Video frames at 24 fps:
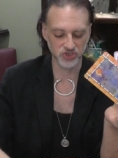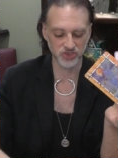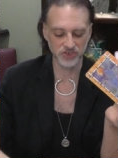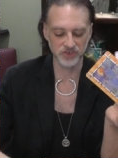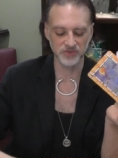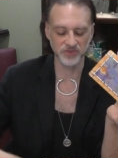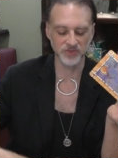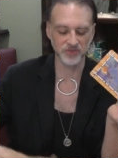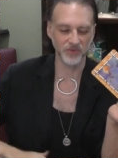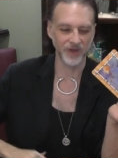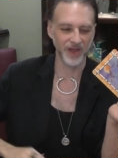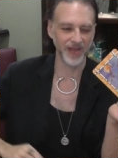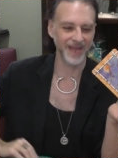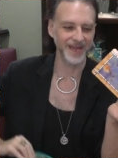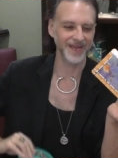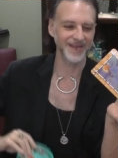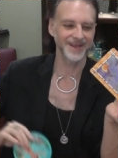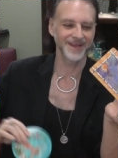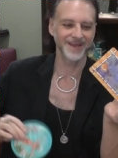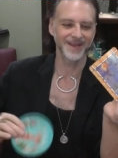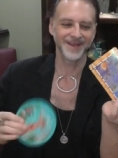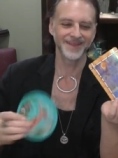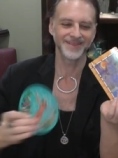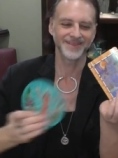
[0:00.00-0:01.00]
truth, right?
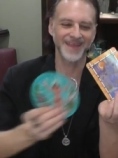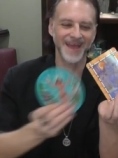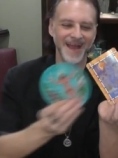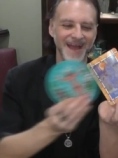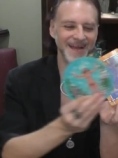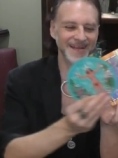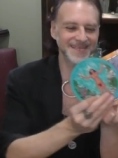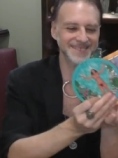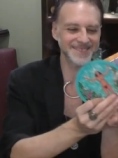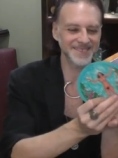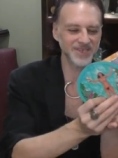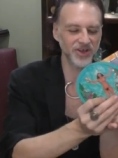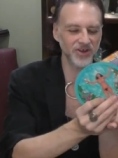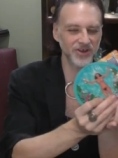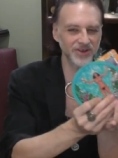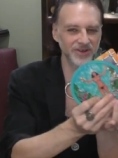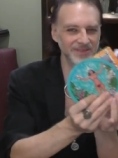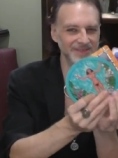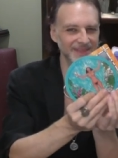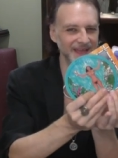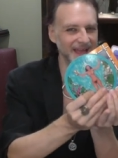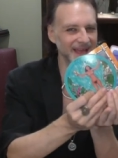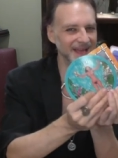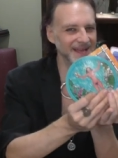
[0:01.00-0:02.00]
That's our
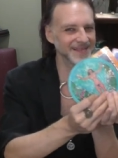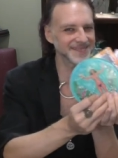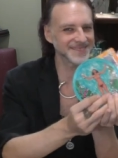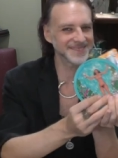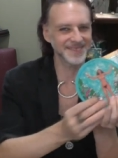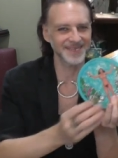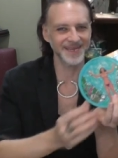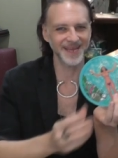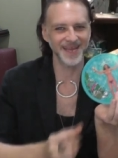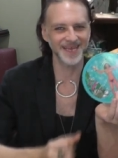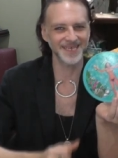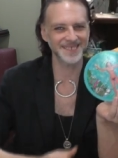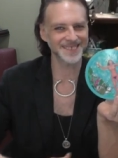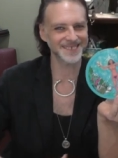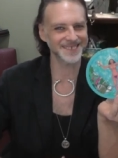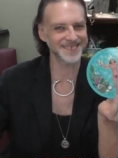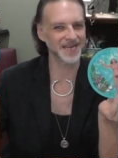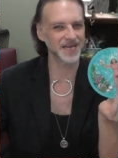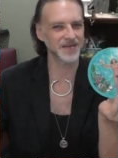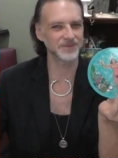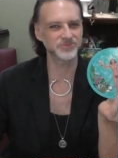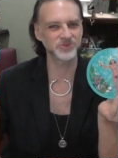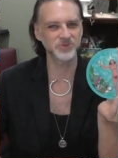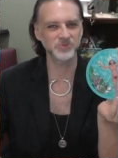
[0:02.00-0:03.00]
that's an Ace of
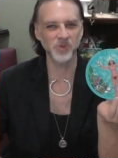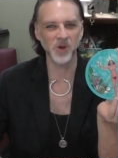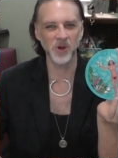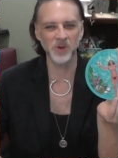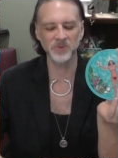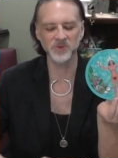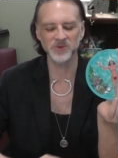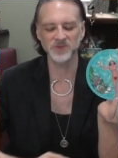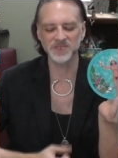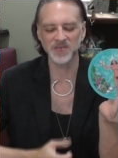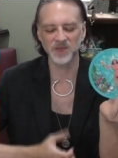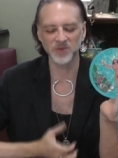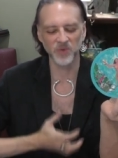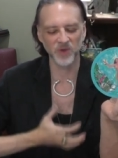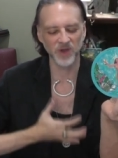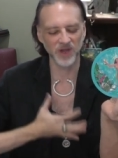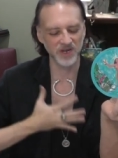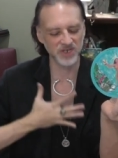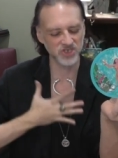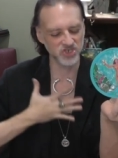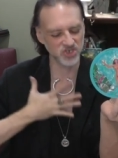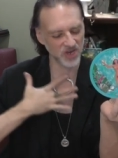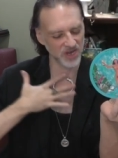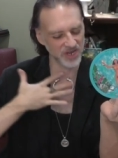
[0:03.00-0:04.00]
Cups moment. It's like we're
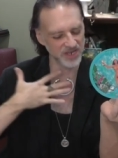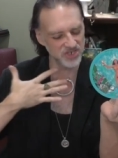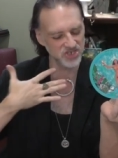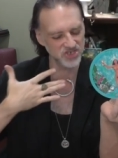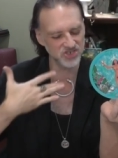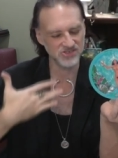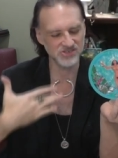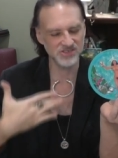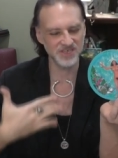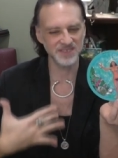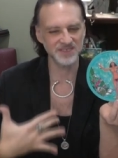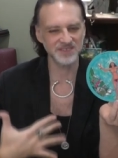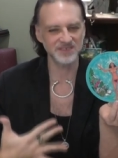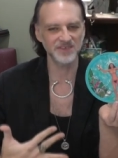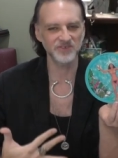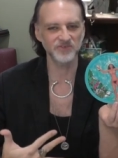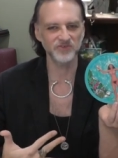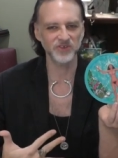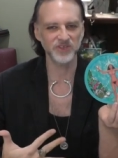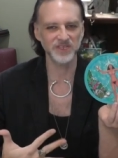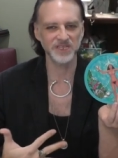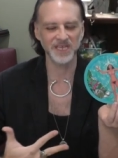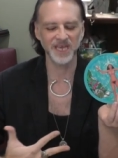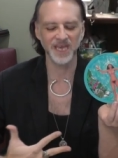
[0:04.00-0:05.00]
gonna try and do this
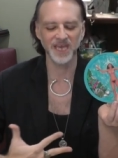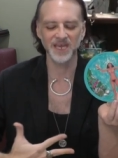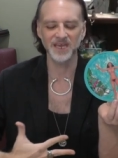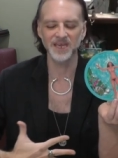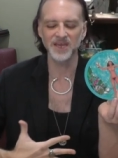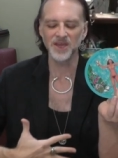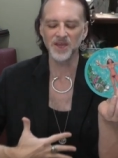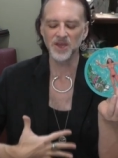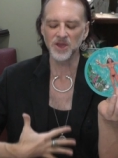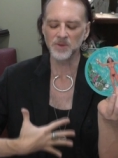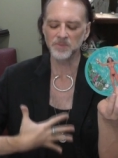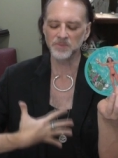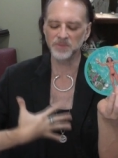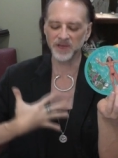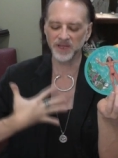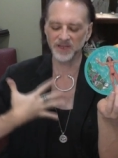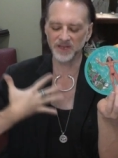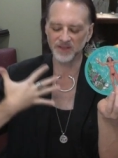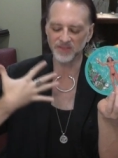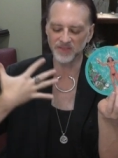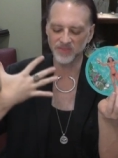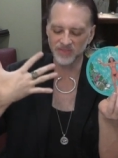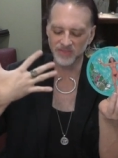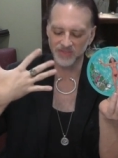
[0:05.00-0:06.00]
differently, but
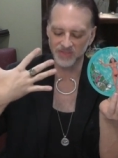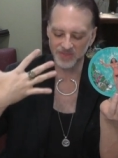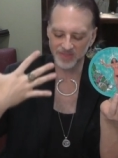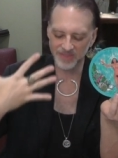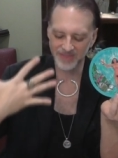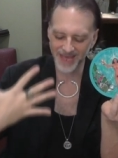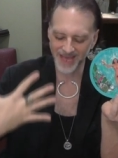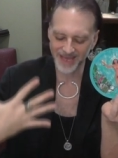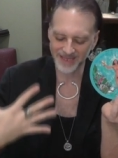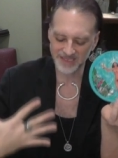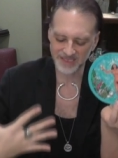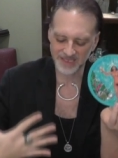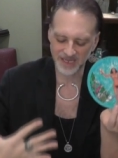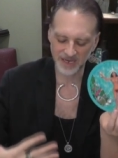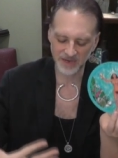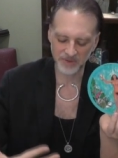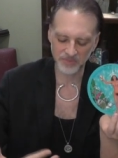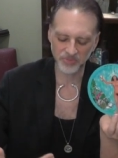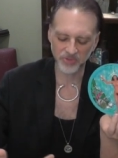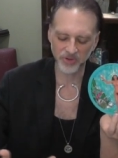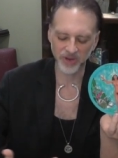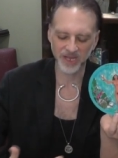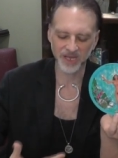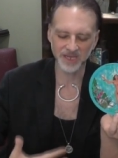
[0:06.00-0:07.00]
that's gonna
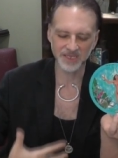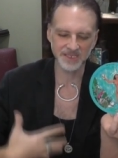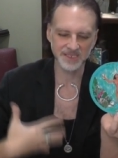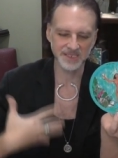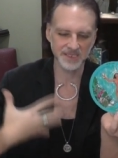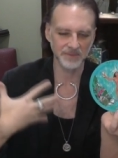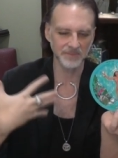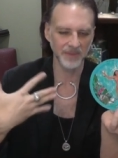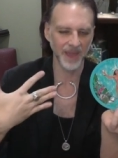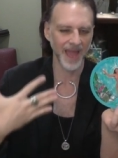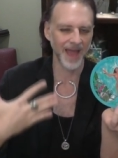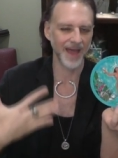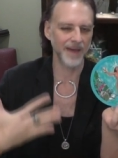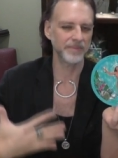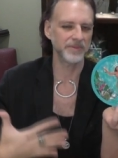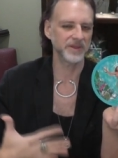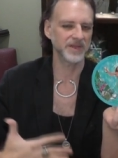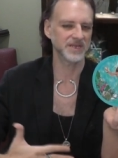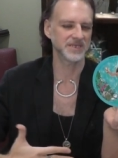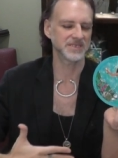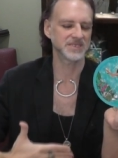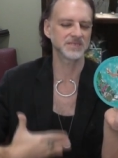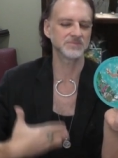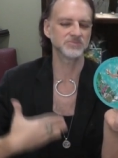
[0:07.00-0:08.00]
bring us some
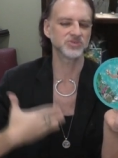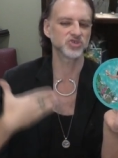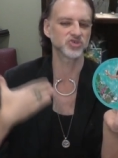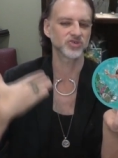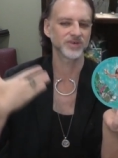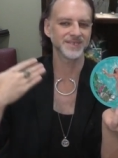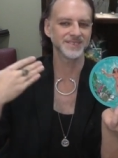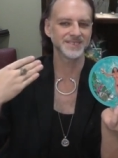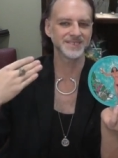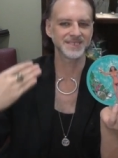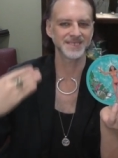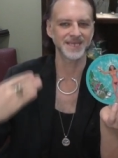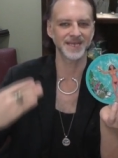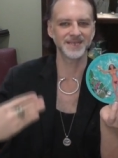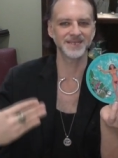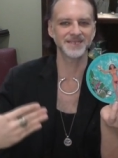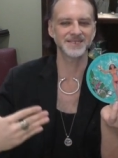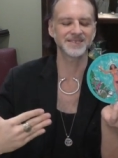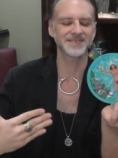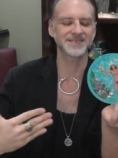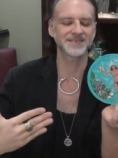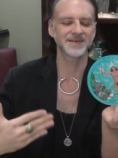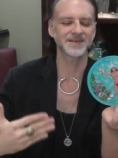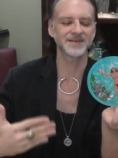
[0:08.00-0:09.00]
happiness, some
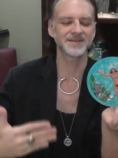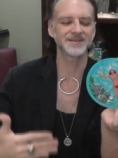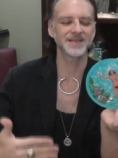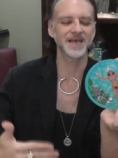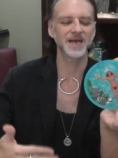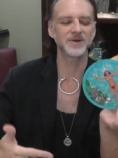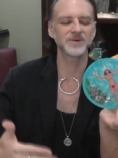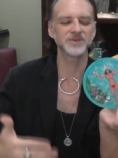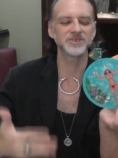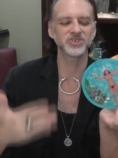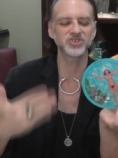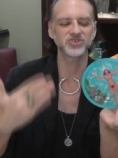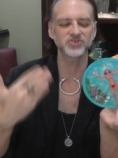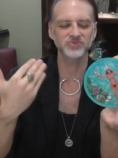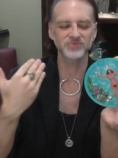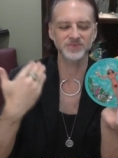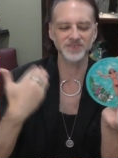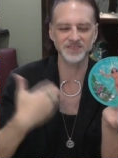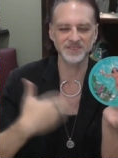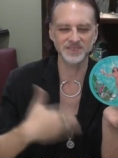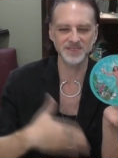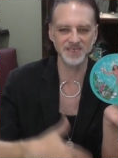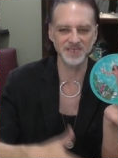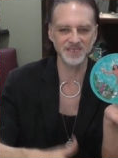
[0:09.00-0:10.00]
transcendence. It's gonna allow us to
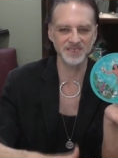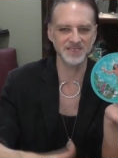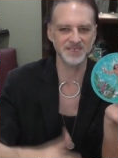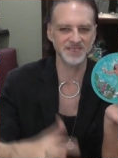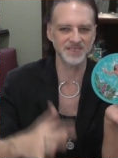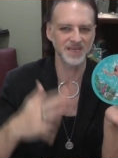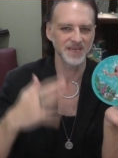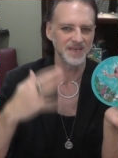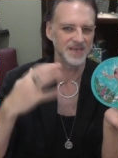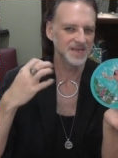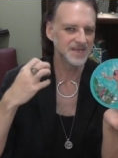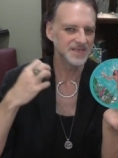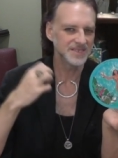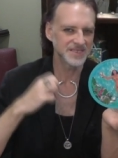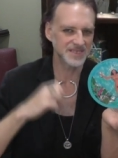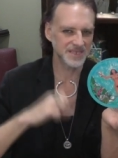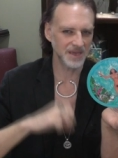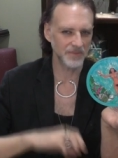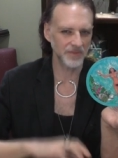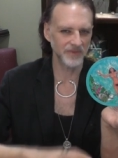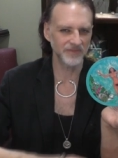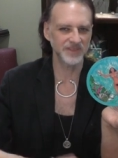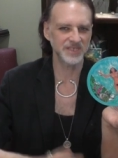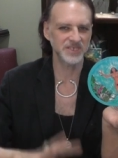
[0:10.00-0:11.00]
release
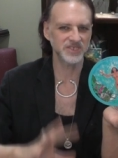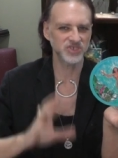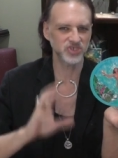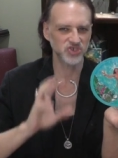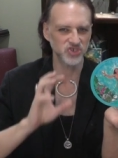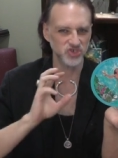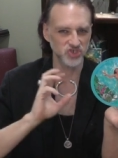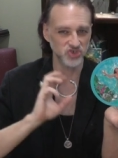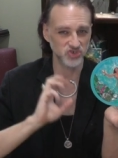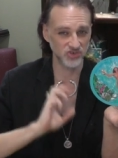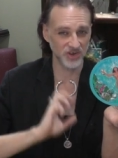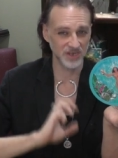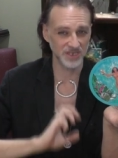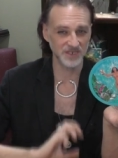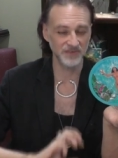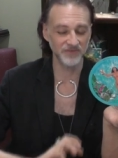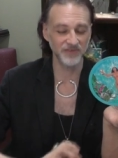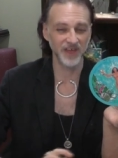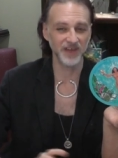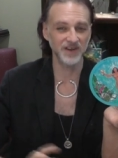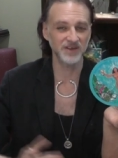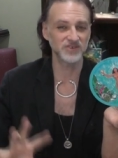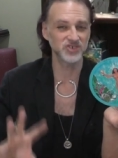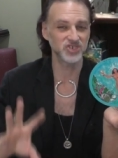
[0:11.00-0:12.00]
some of this
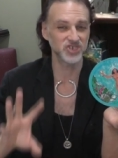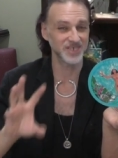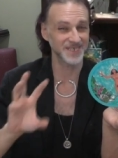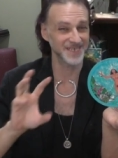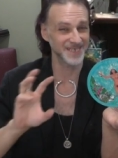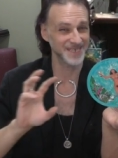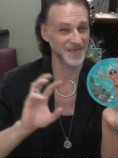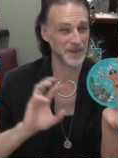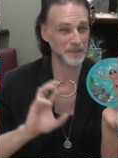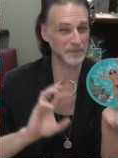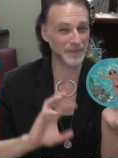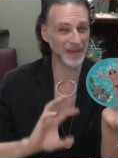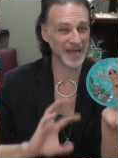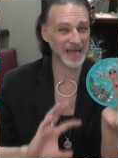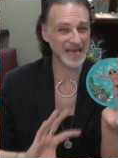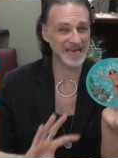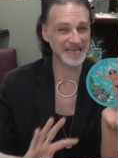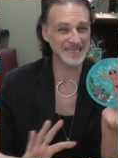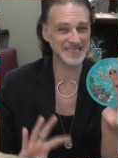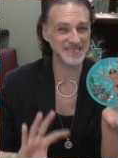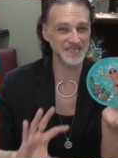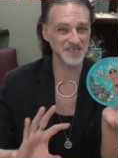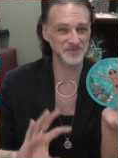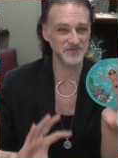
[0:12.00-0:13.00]
destructive energy in a
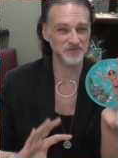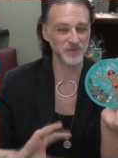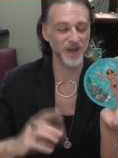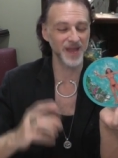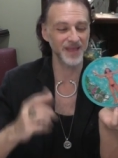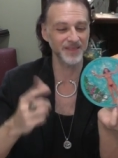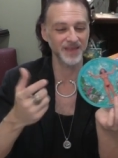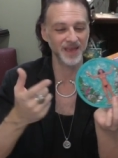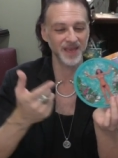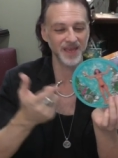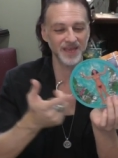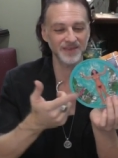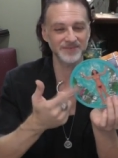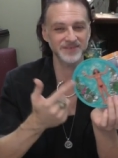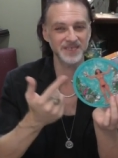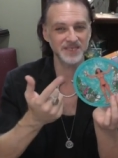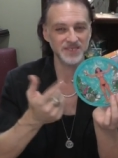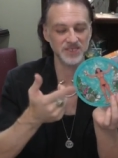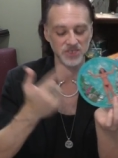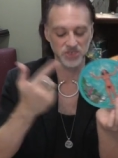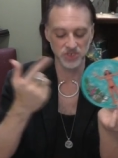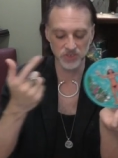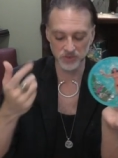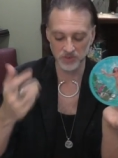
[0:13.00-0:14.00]
positive way that gives
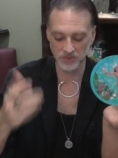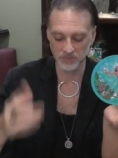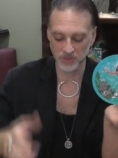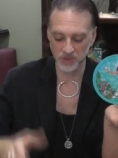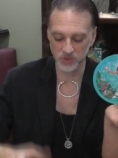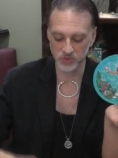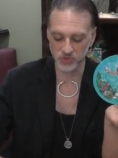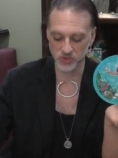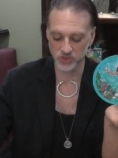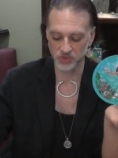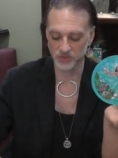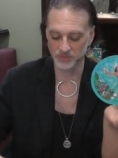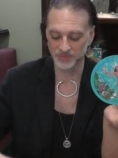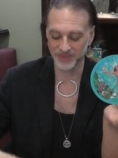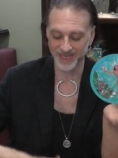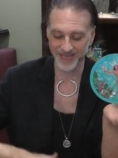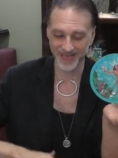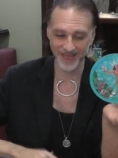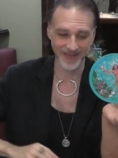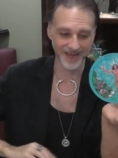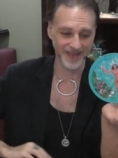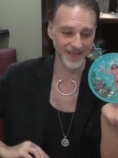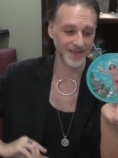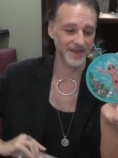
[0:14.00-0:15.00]
us a new emotional
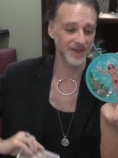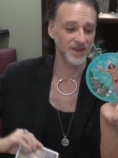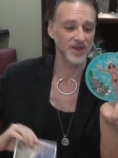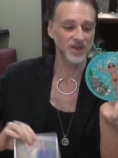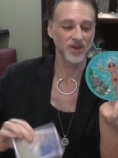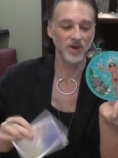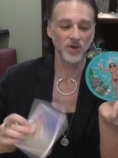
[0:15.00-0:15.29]
beginning,